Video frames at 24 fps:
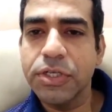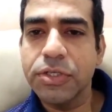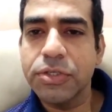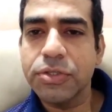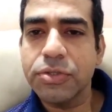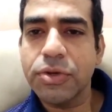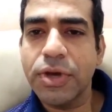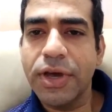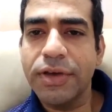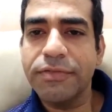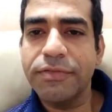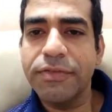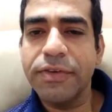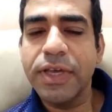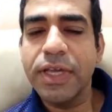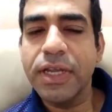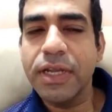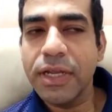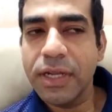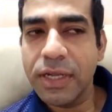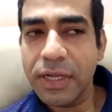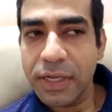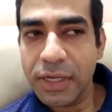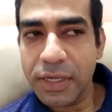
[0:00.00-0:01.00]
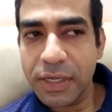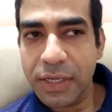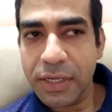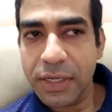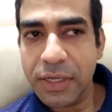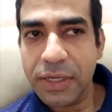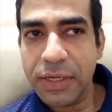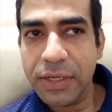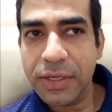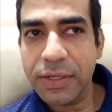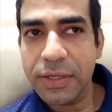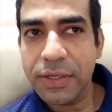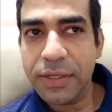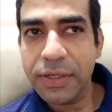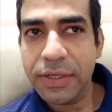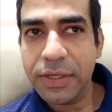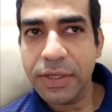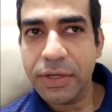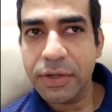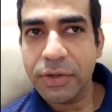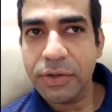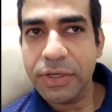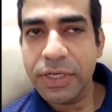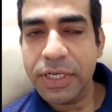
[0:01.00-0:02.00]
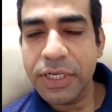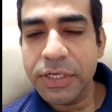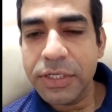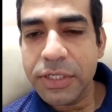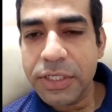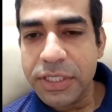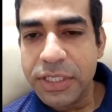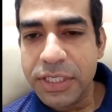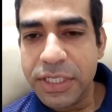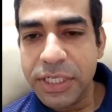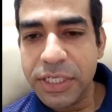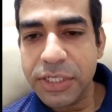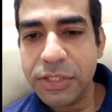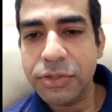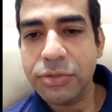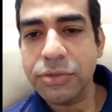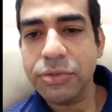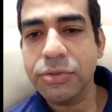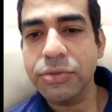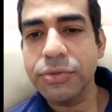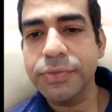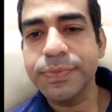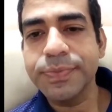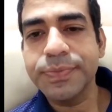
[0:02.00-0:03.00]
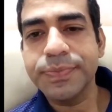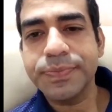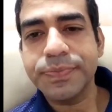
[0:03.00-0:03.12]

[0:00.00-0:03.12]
So I feel leaders need to